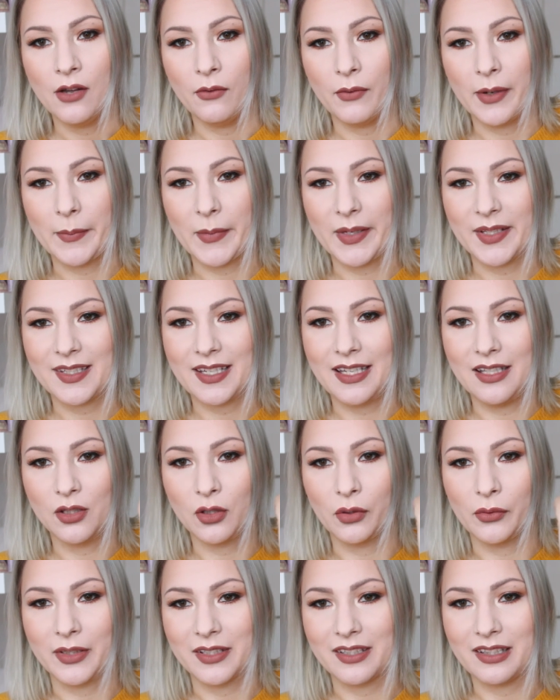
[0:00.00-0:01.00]
when my skin
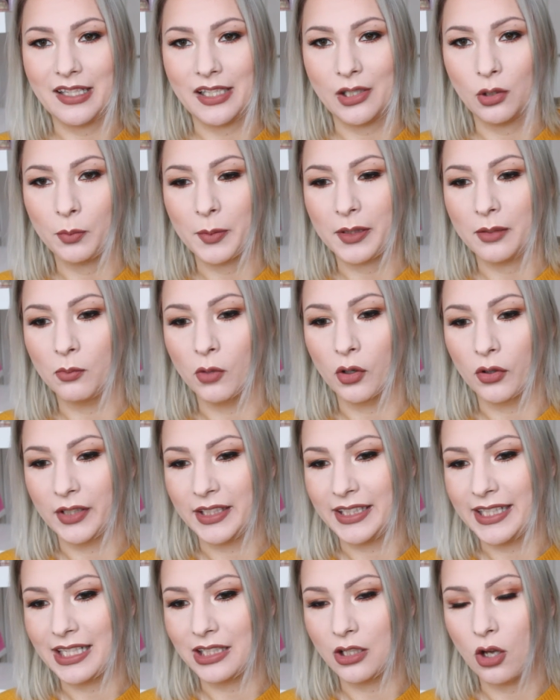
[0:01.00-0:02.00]
tone is a little bit more
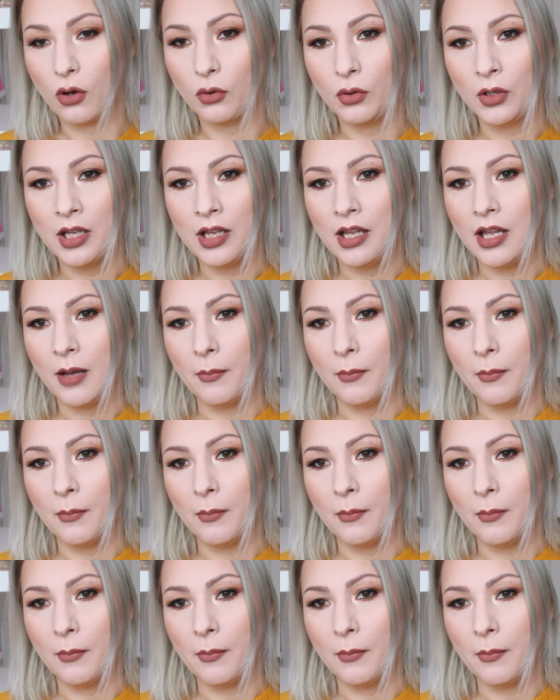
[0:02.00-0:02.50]
yellow.